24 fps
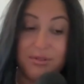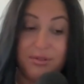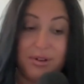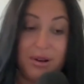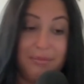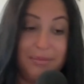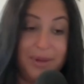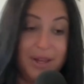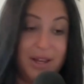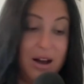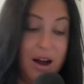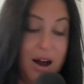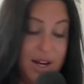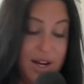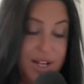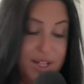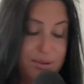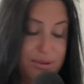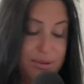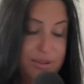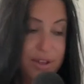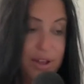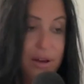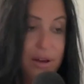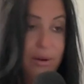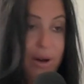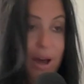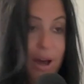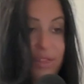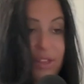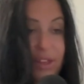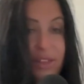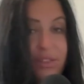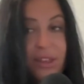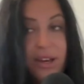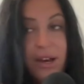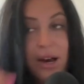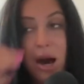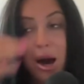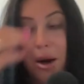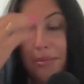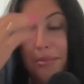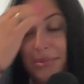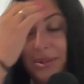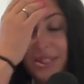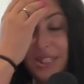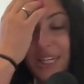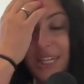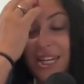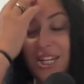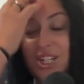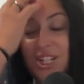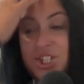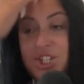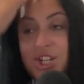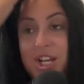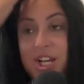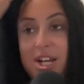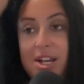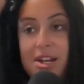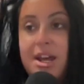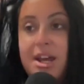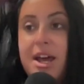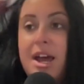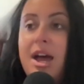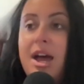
if I'm being honest with you. I think the competition